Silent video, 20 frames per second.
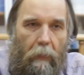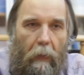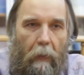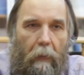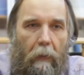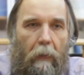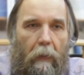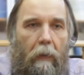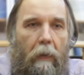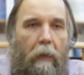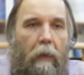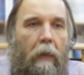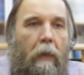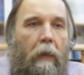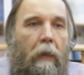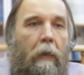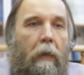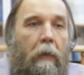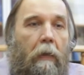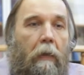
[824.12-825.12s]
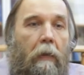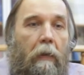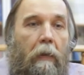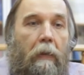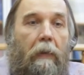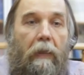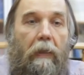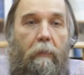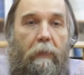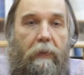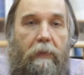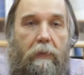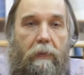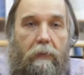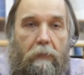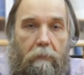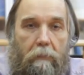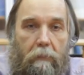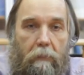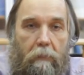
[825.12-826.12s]

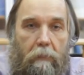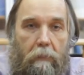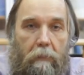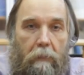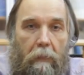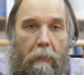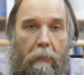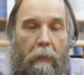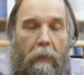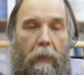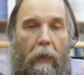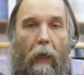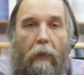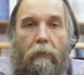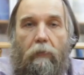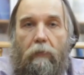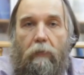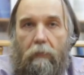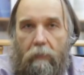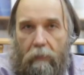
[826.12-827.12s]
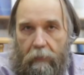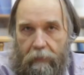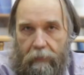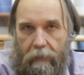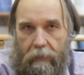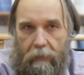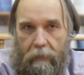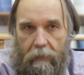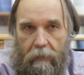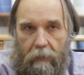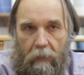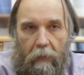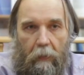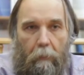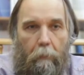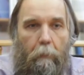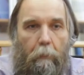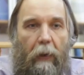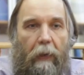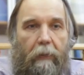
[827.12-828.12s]
limits and rulers,
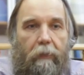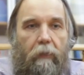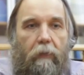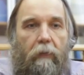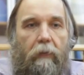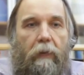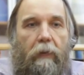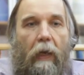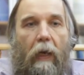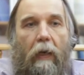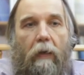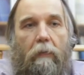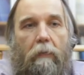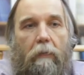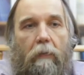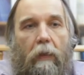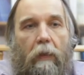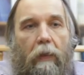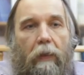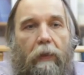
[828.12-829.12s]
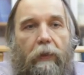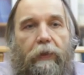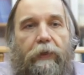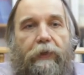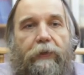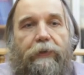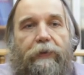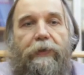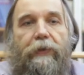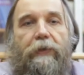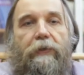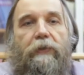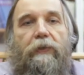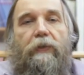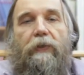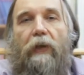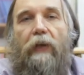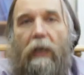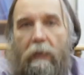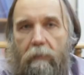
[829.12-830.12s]
but now he
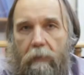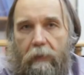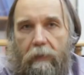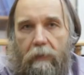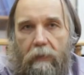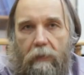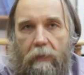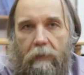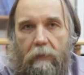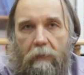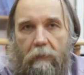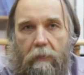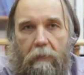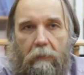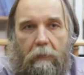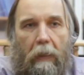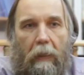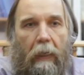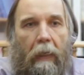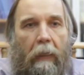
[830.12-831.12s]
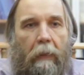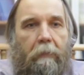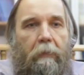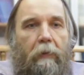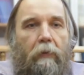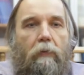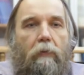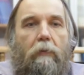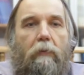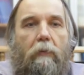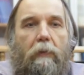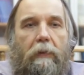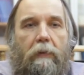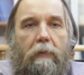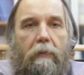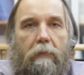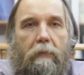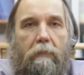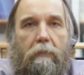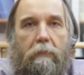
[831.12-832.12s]
discovers that the
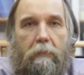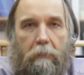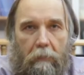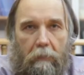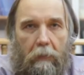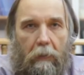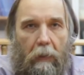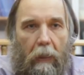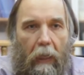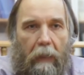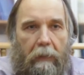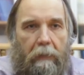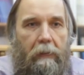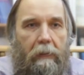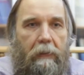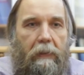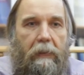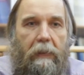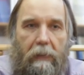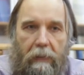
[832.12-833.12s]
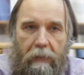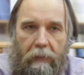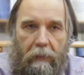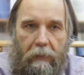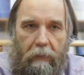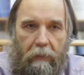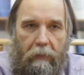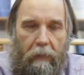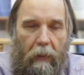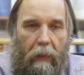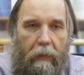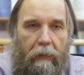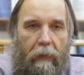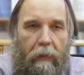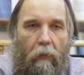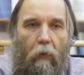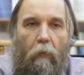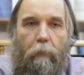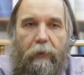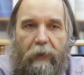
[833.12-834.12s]
ruler and the king and
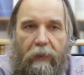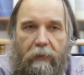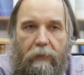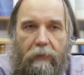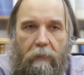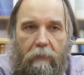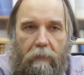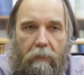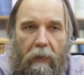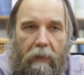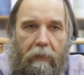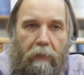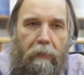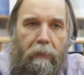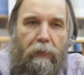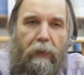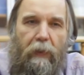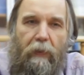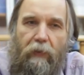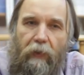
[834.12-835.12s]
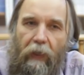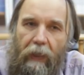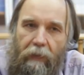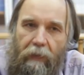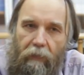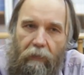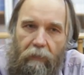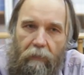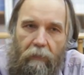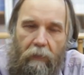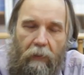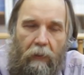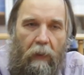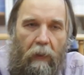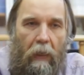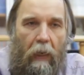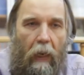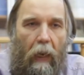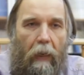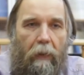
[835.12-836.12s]
the oppressor and the dictator
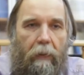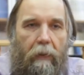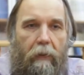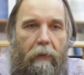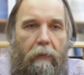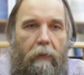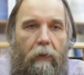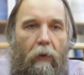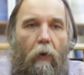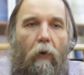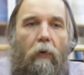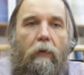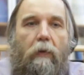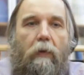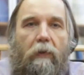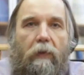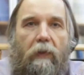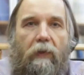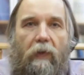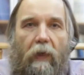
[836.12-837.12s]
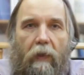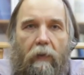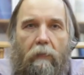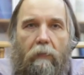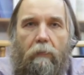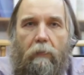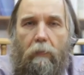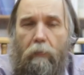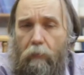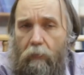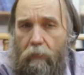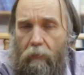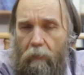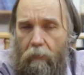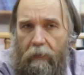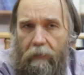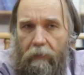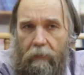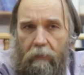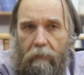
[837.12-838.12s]
and the authoritarian
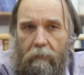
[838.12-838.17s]
ruler,